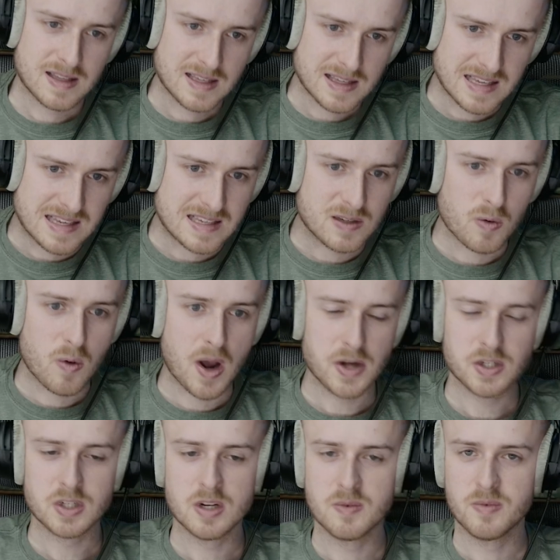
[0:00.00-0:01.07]
is
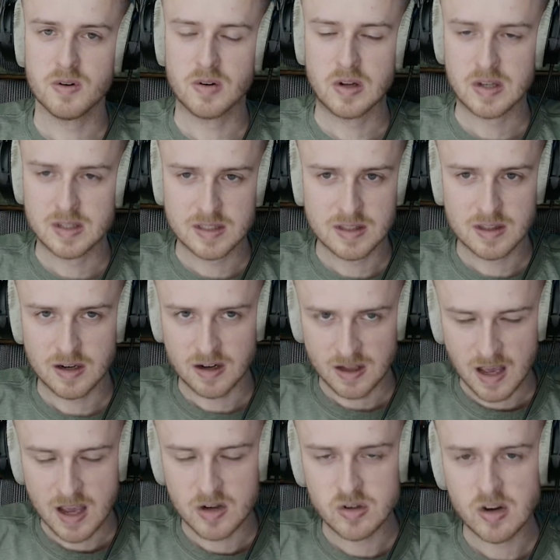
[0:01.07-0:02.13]
questionable, because they're,
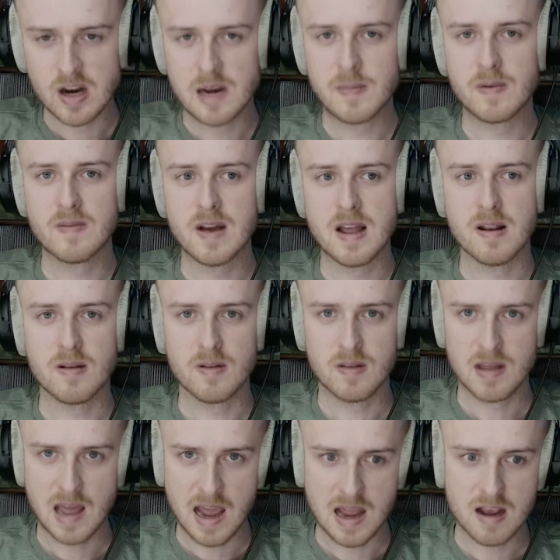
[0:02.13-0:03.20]
again, trying to prevent
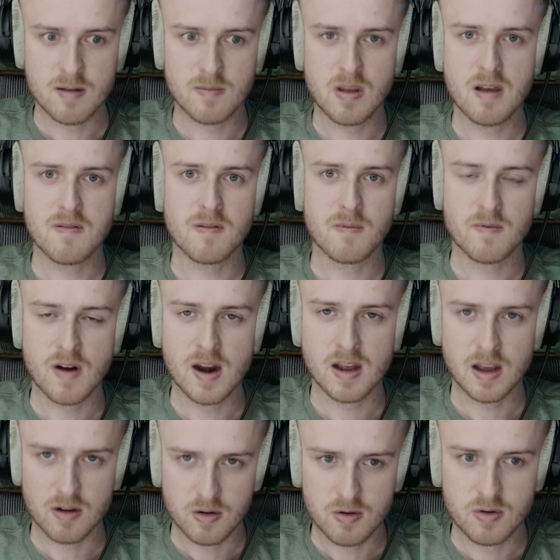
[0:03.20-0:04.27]
AMD from finding
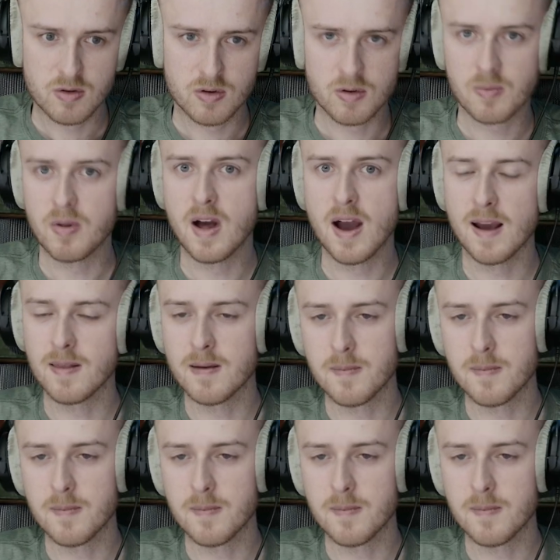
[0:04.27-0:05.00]
out who's supplying them.